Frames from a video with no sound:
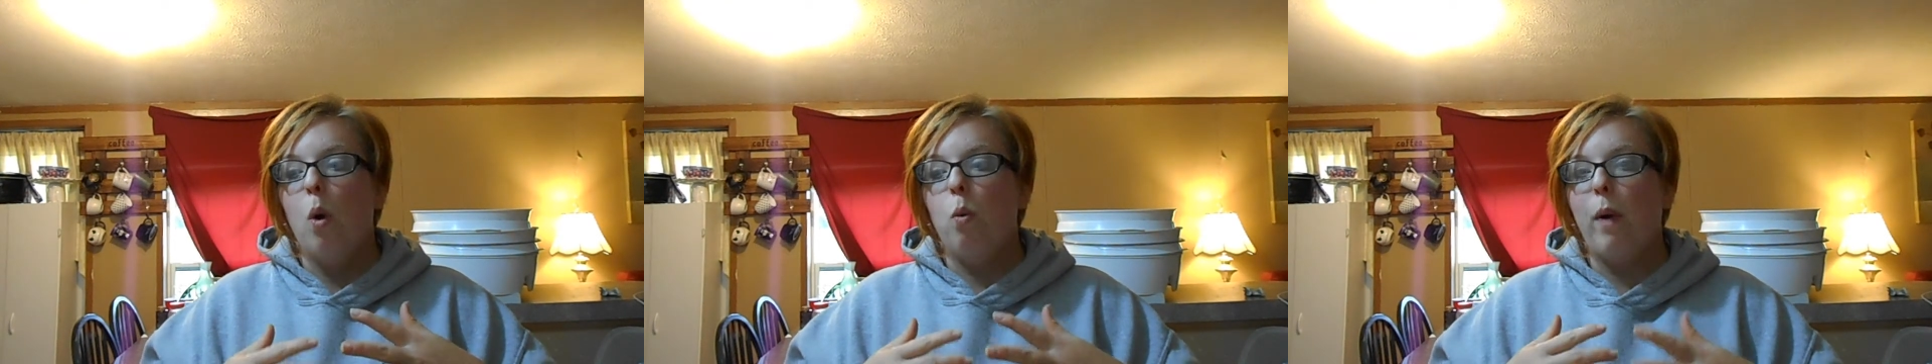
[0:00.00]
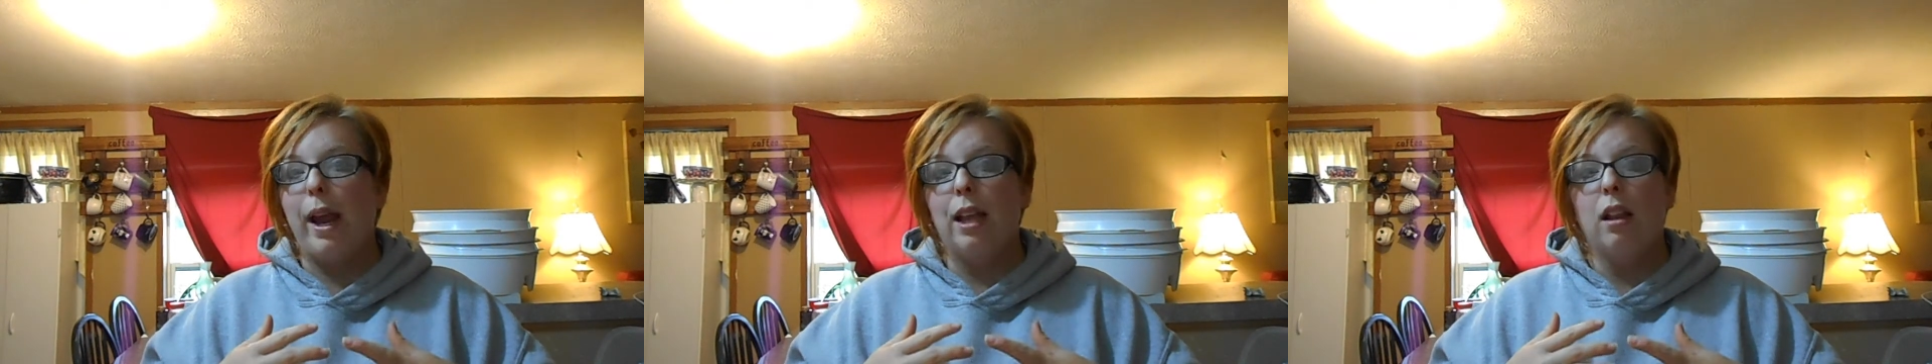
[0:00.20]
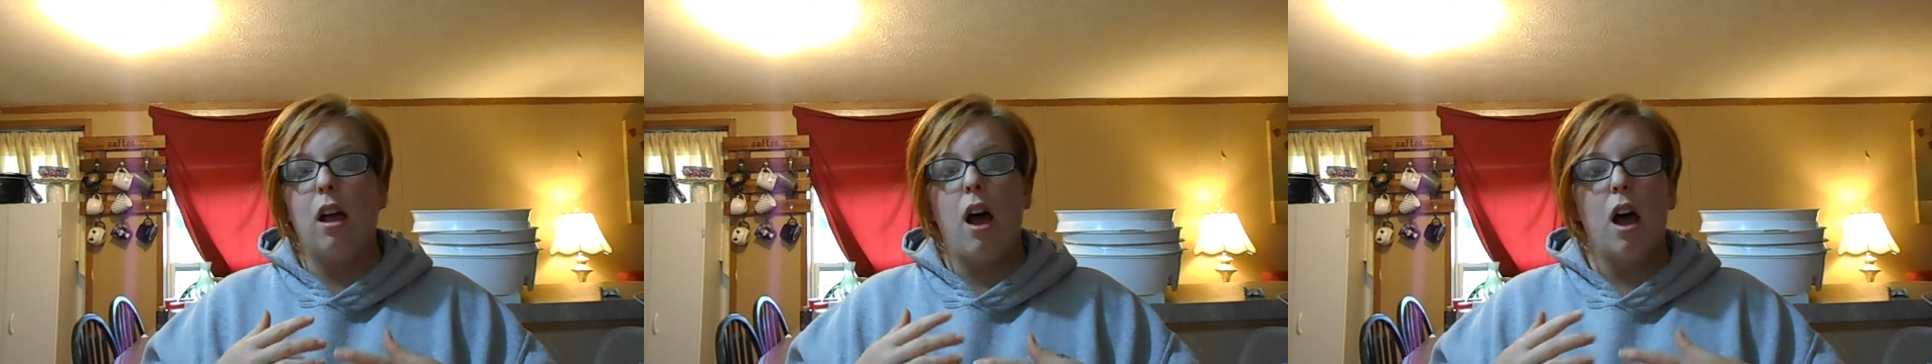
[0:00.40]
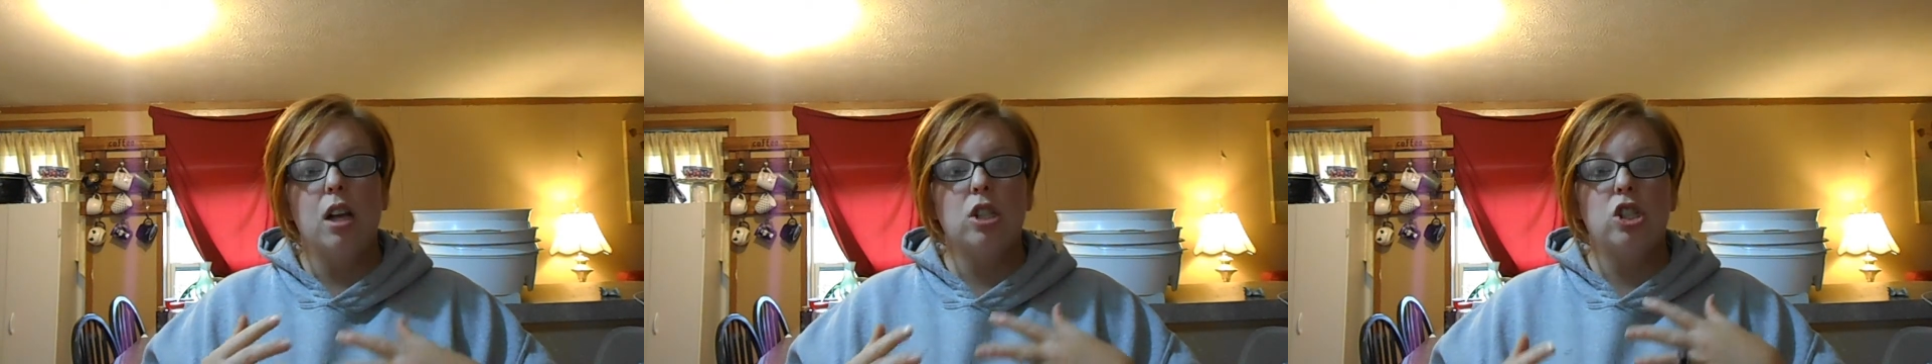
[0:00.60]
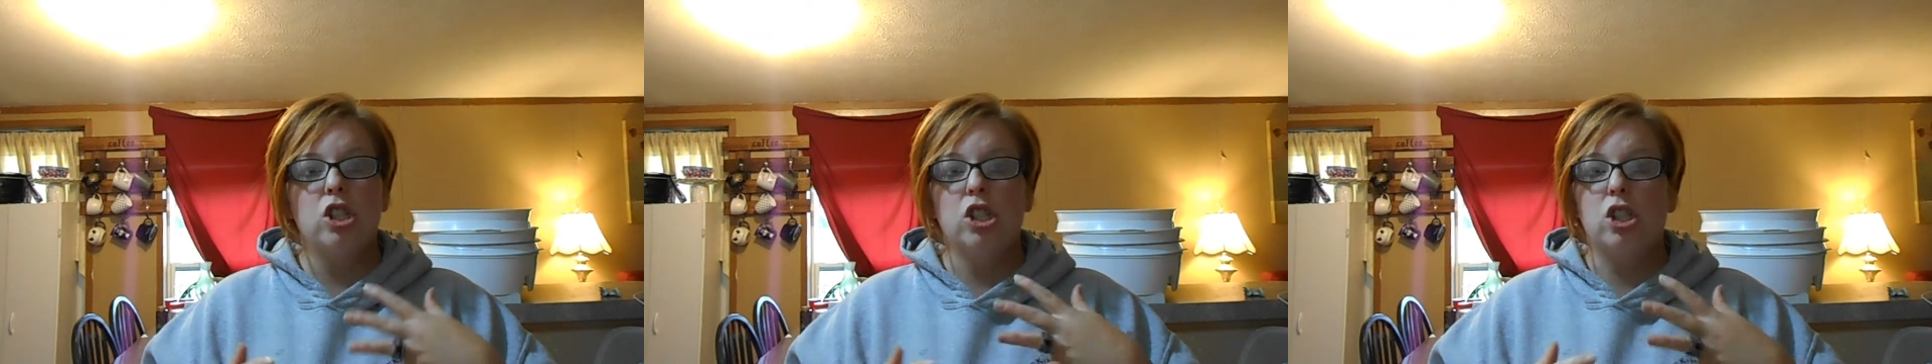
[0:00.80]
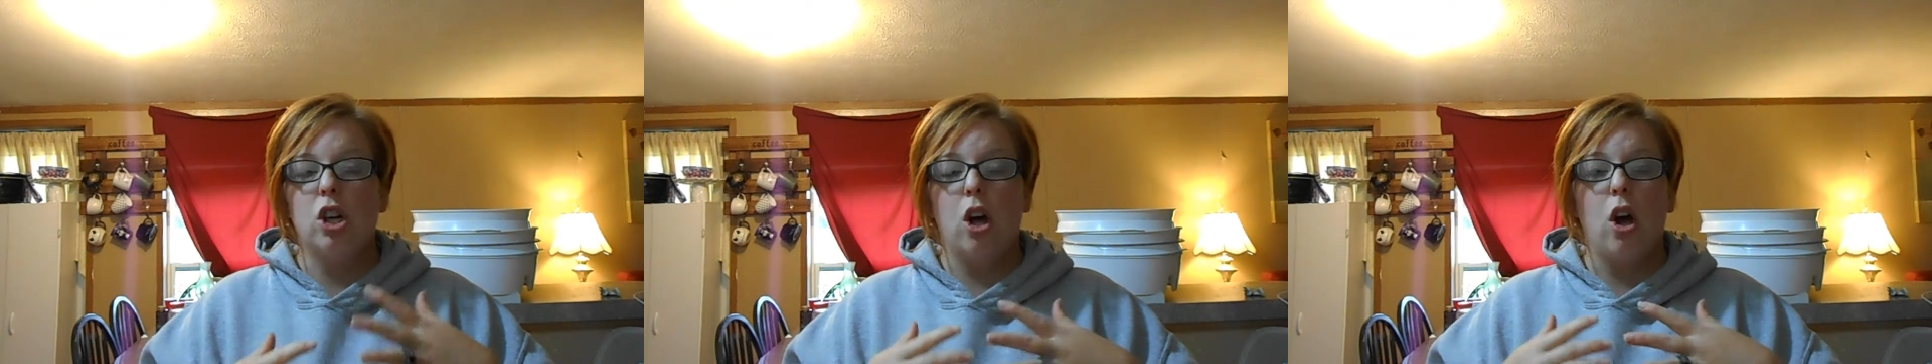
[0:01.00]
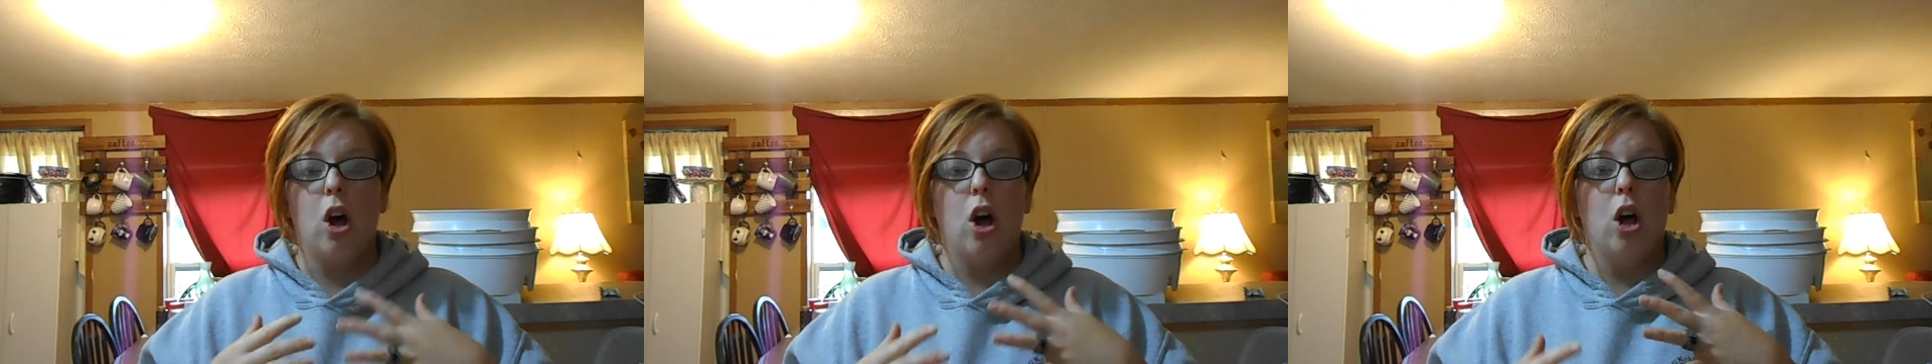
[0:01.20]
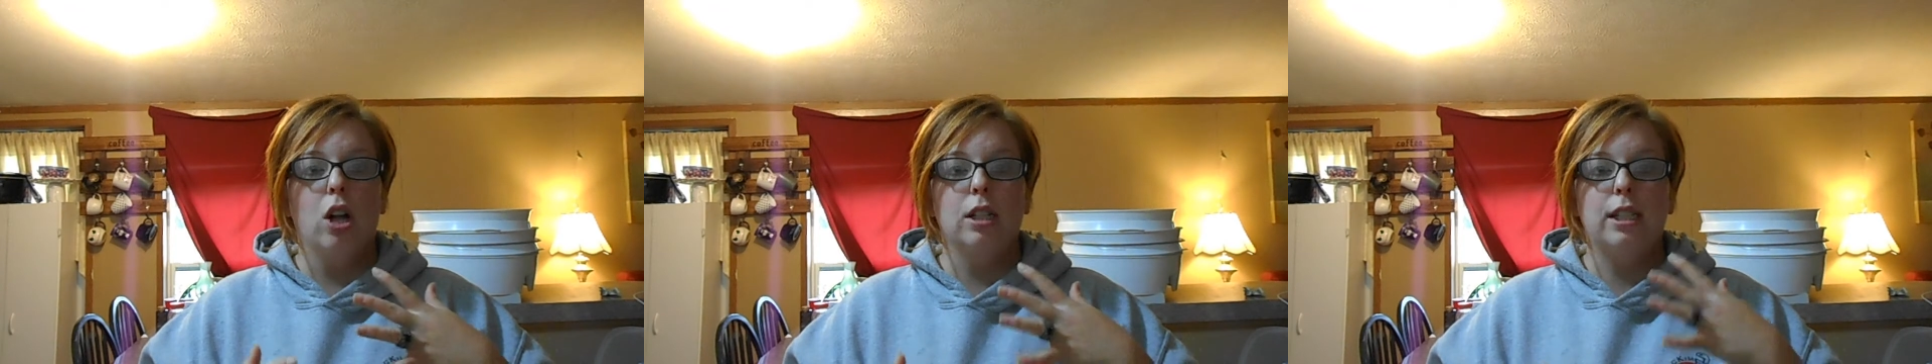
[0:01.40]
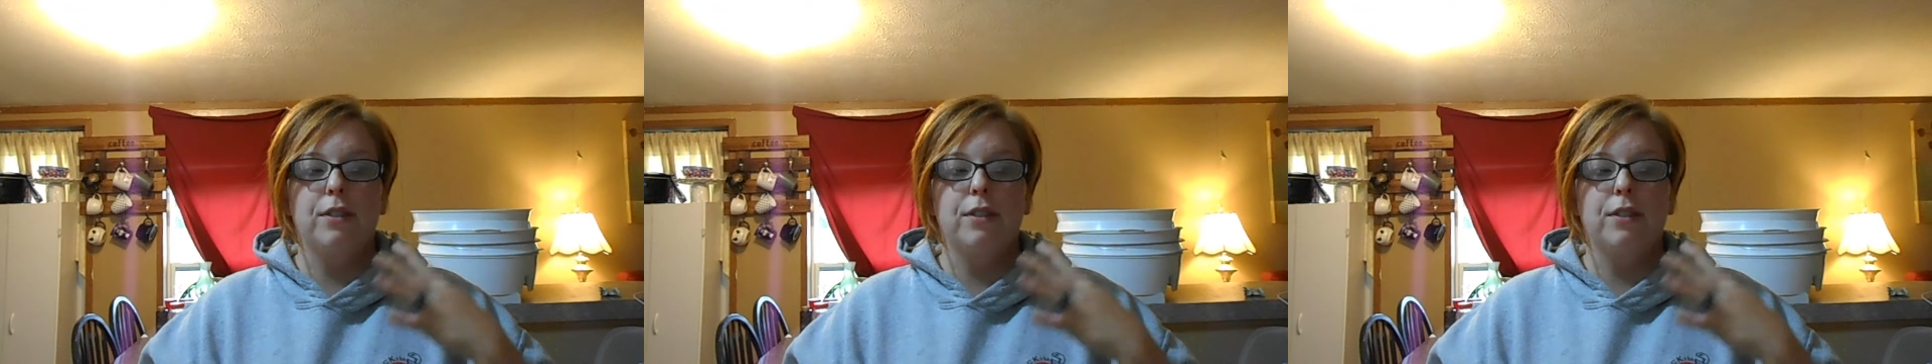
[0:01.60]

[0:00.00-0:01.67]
weight loss, just all